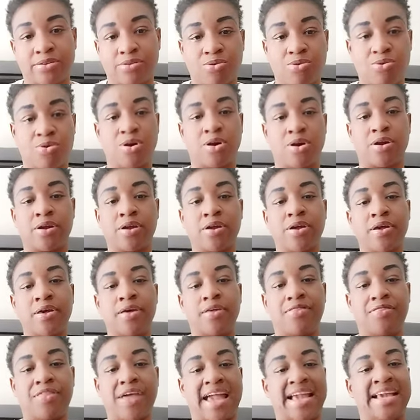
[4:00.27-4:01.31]
or
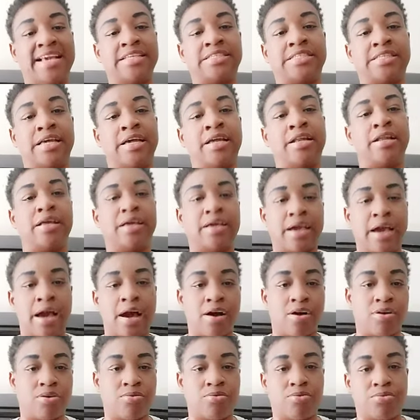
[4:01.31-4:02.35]
that he's ending
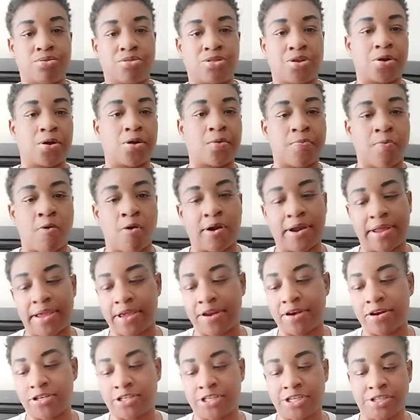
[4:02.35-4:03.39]
out third-party
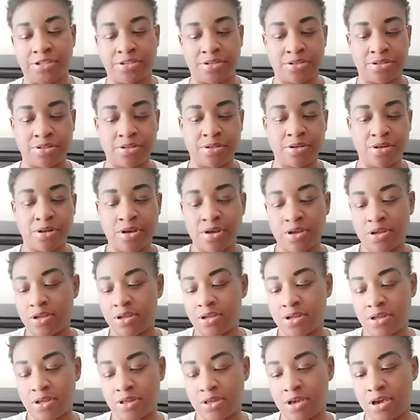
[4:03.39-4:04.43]
energies.
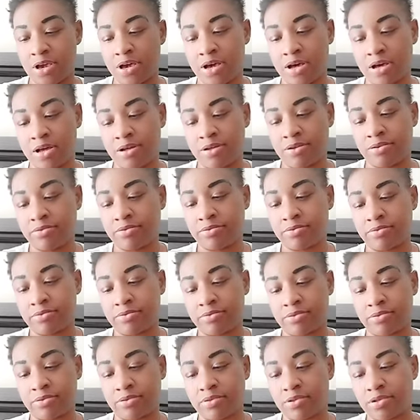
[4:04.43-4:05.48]
Yeah.
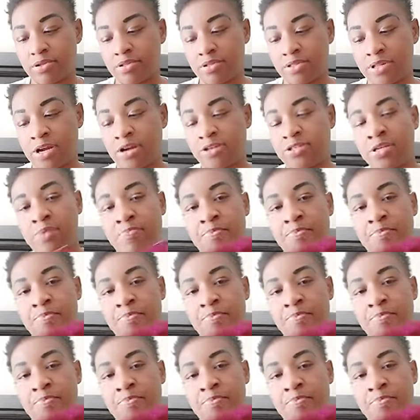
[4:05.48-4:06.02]
There's a